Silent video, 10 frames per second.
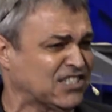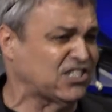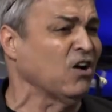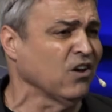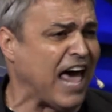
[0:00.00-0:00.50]

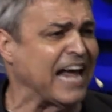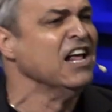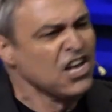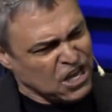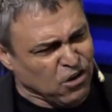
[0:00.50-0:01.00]
too late?
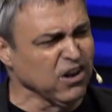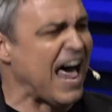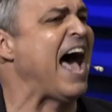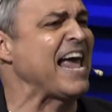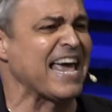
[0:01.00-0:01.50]
You
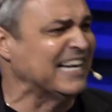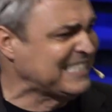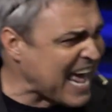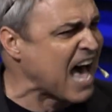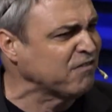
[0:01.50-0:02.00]
lying
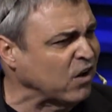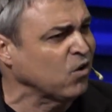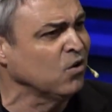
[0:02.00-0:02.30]
devil.